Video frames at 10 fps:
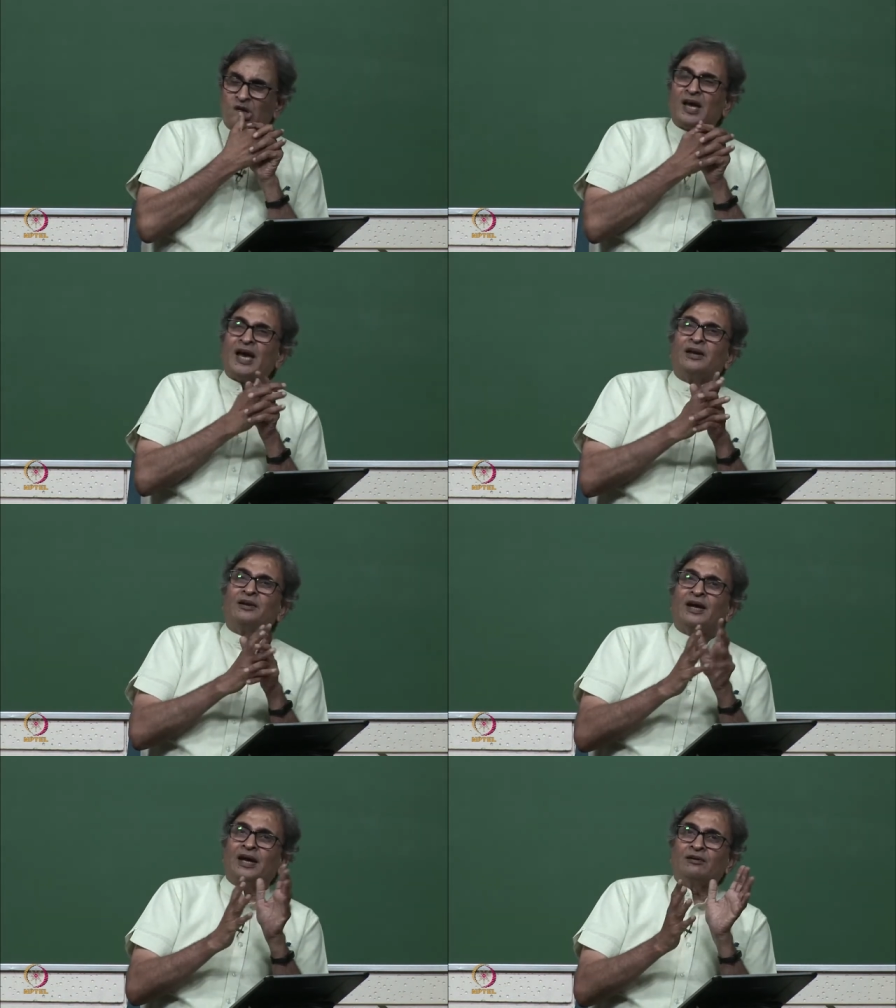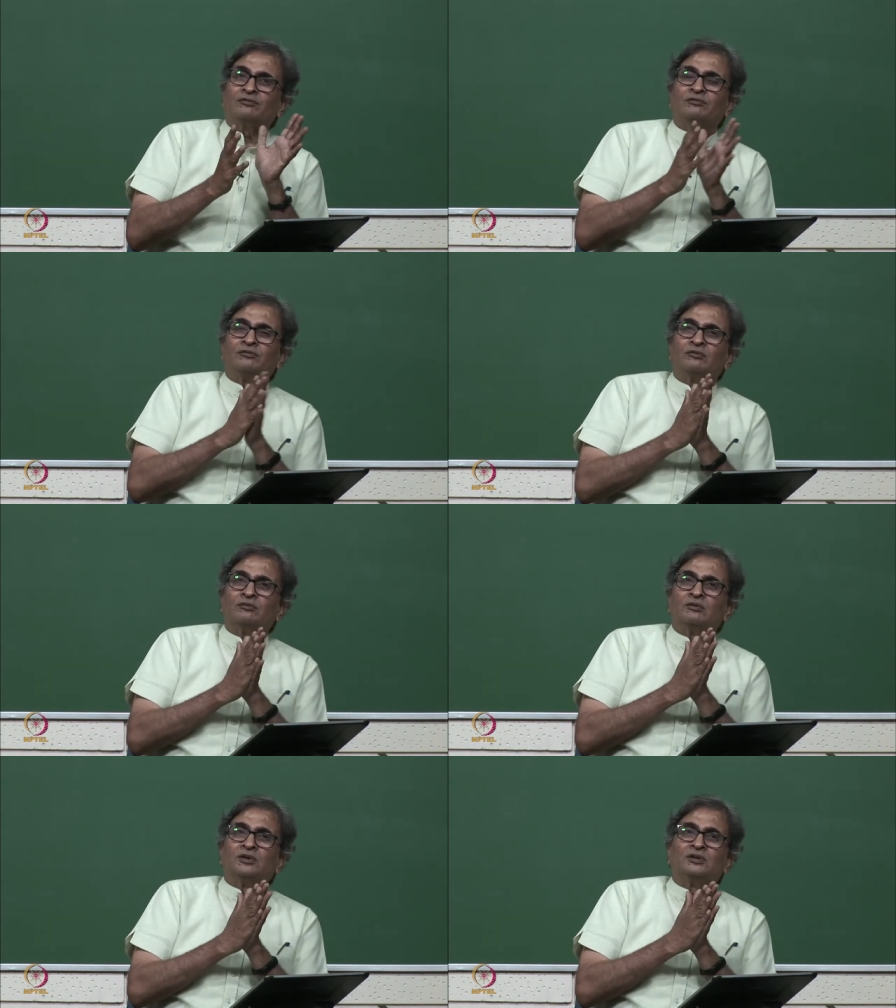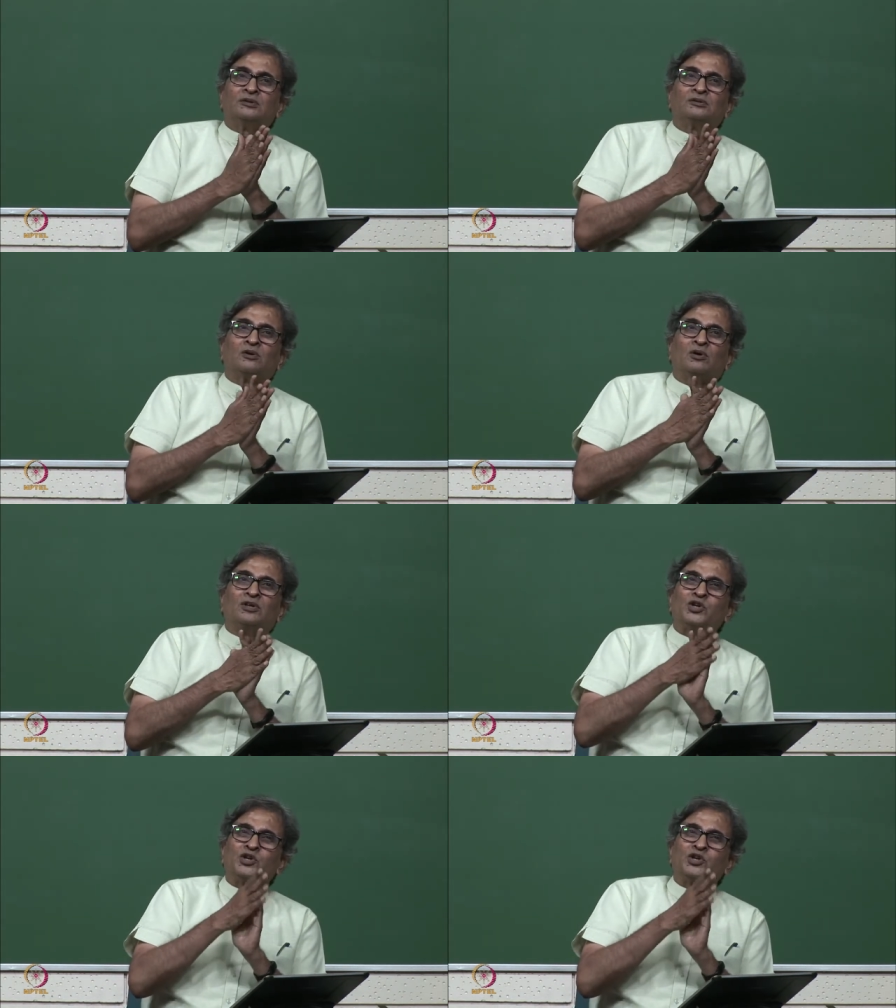can have is called the